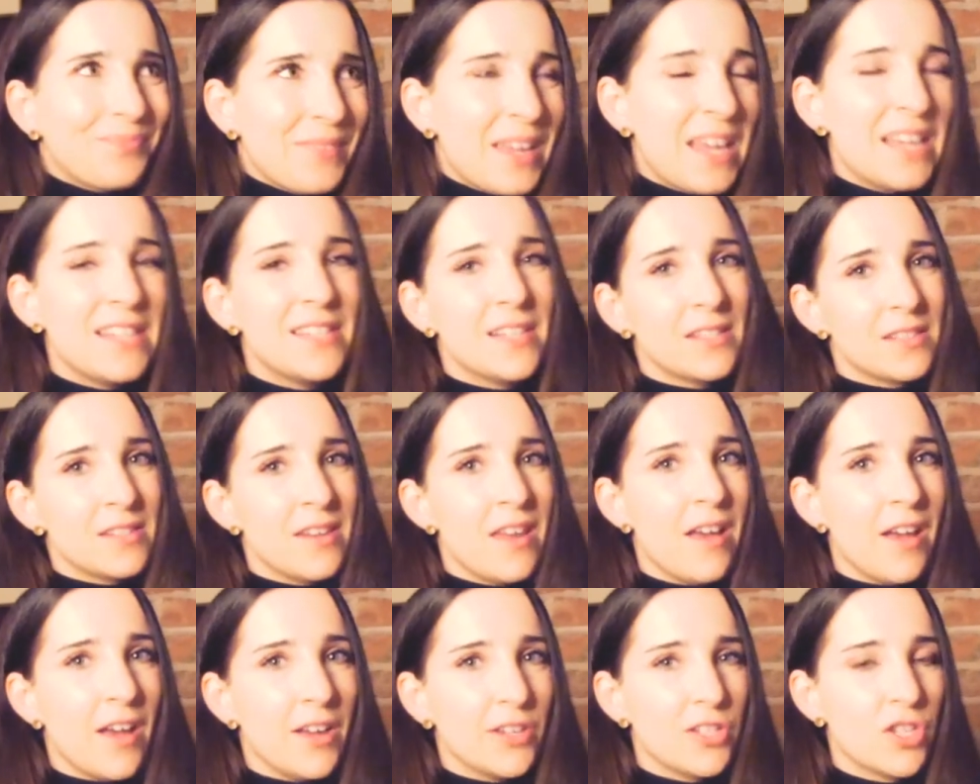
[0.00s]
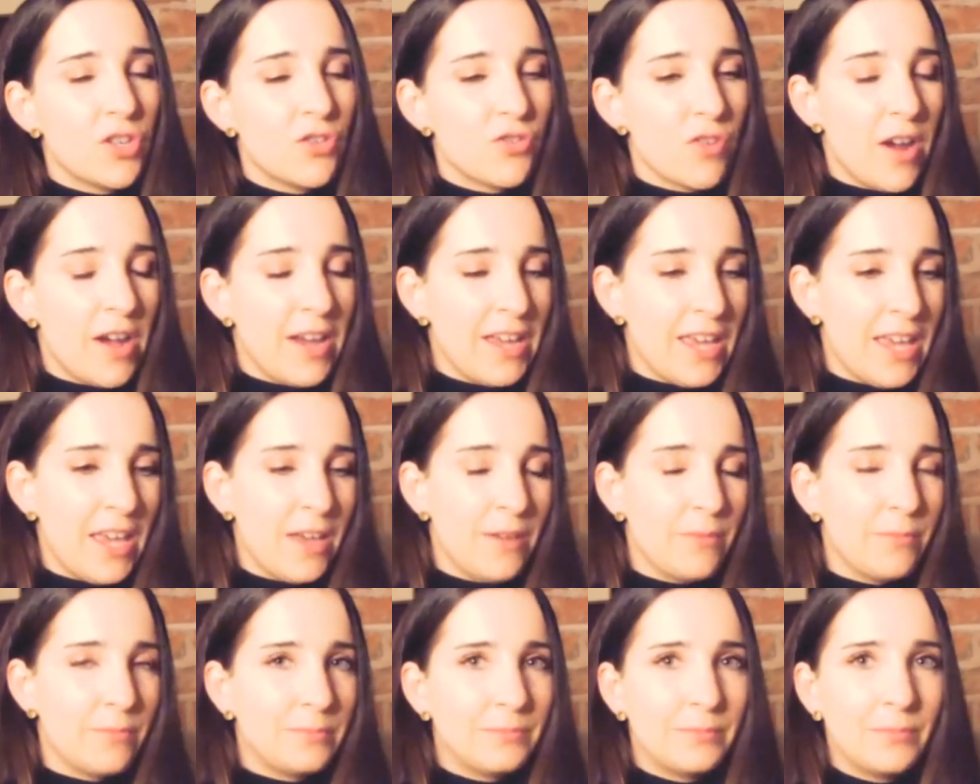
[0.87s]
it doesn't hurt to try it
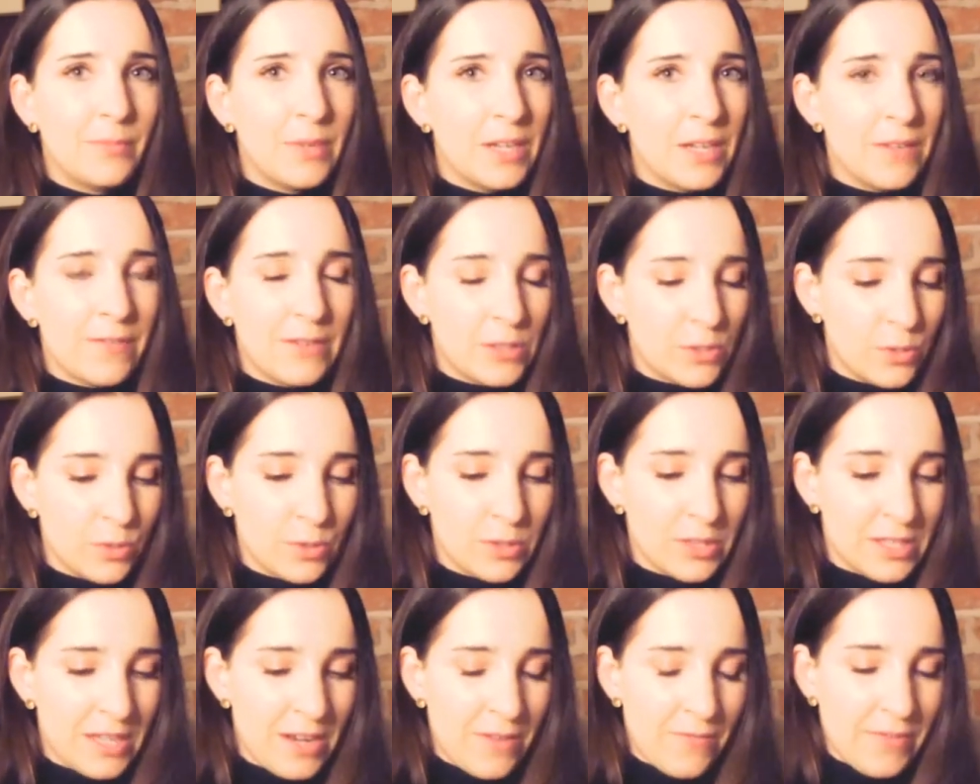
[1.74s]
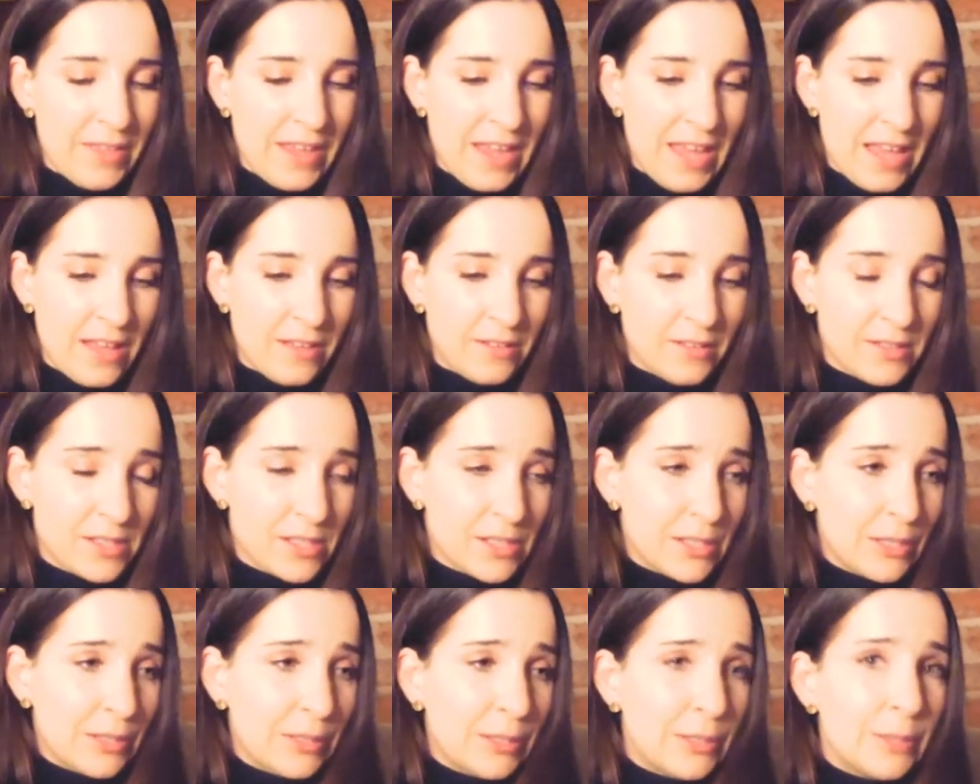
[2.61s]
when you've exhausted everything
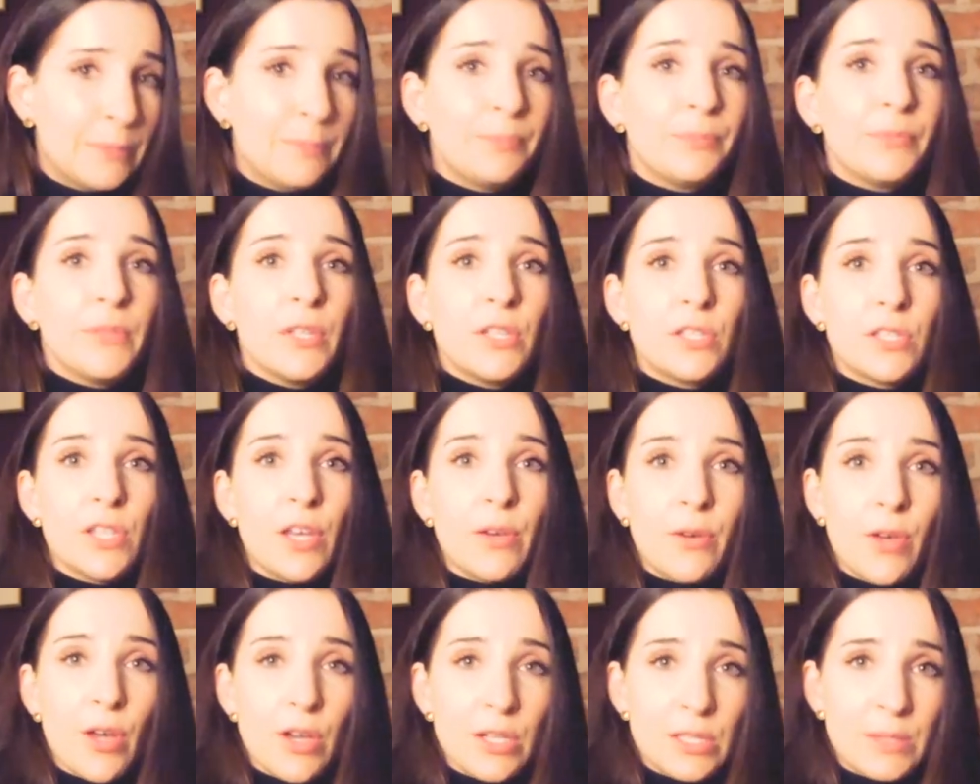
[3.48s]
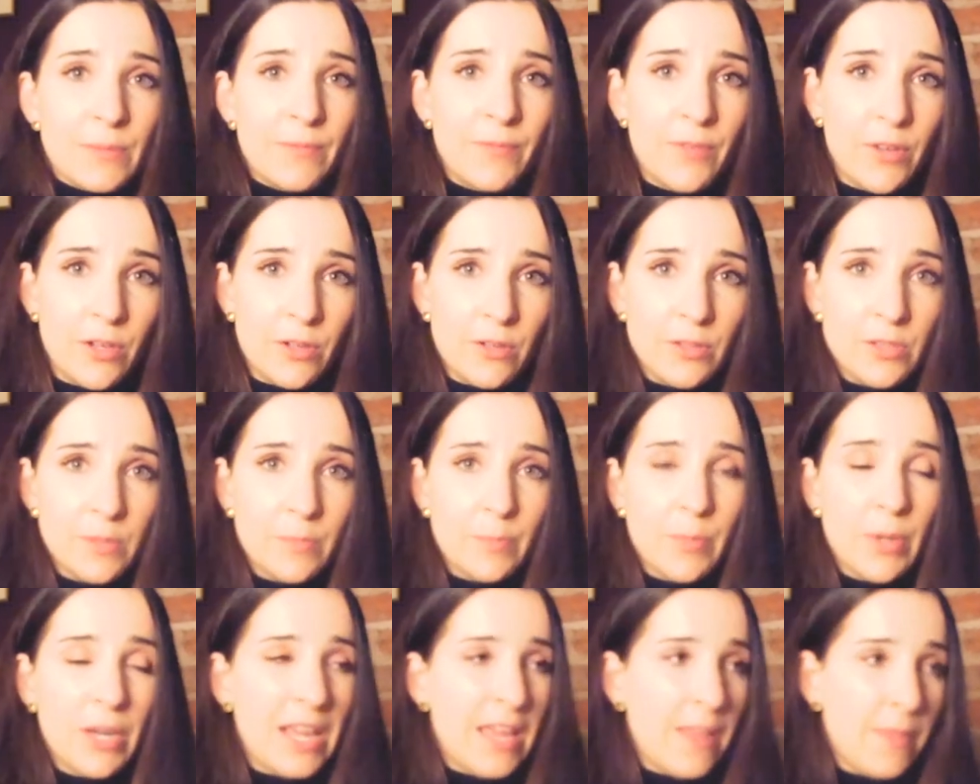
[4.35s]
else. So cook some food,
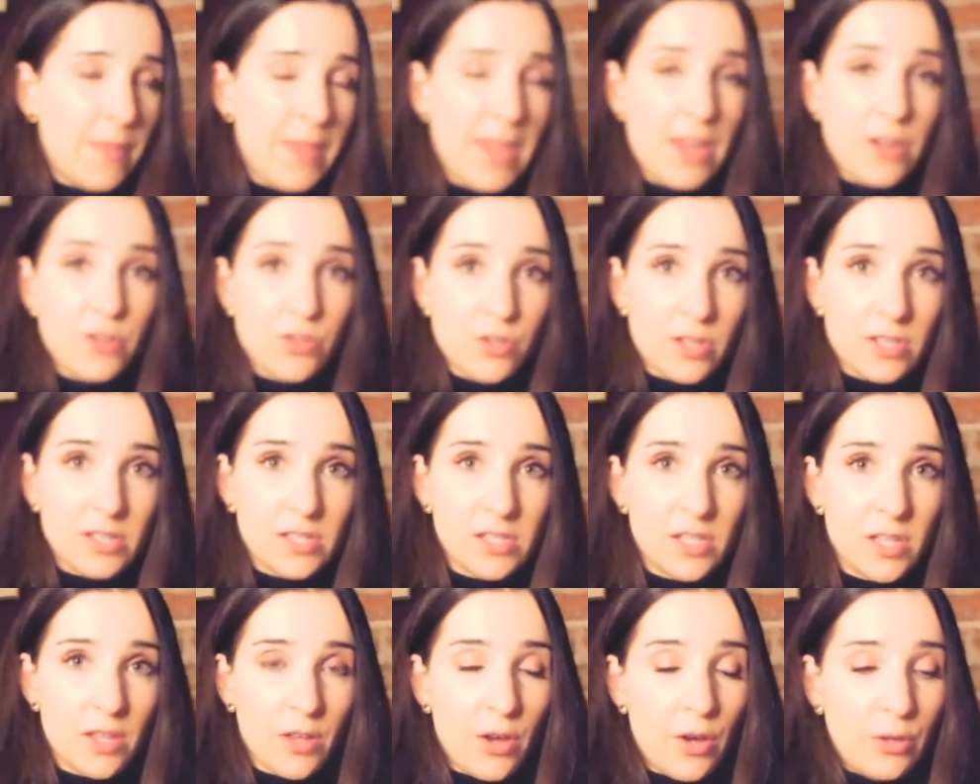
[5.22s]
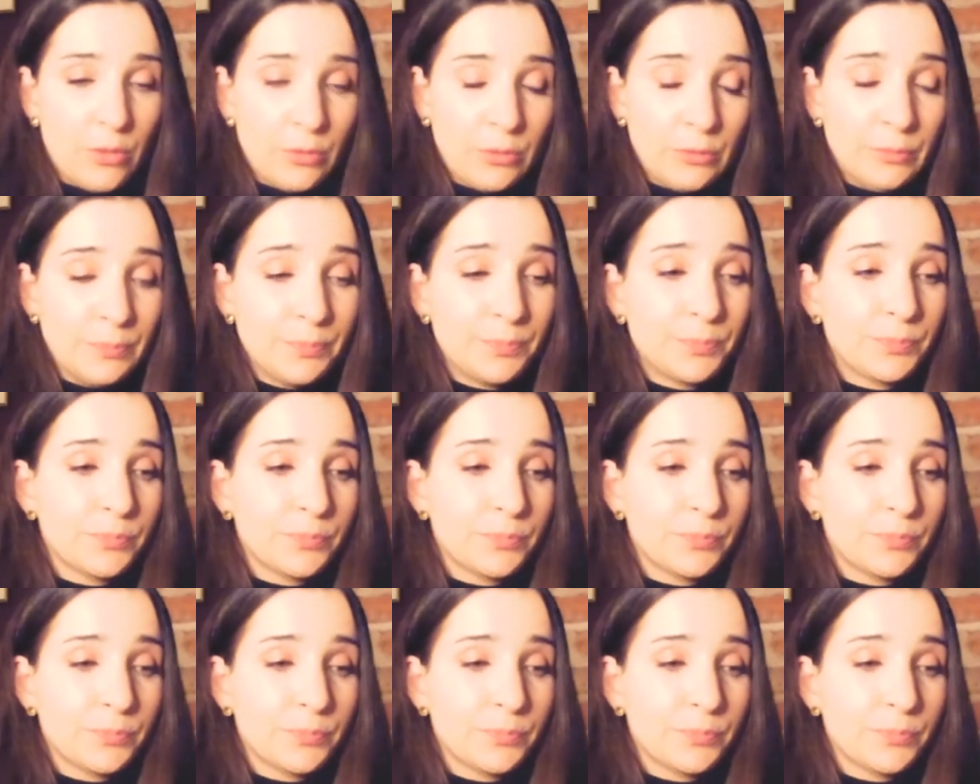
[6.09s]
put it at the entrance to the hole.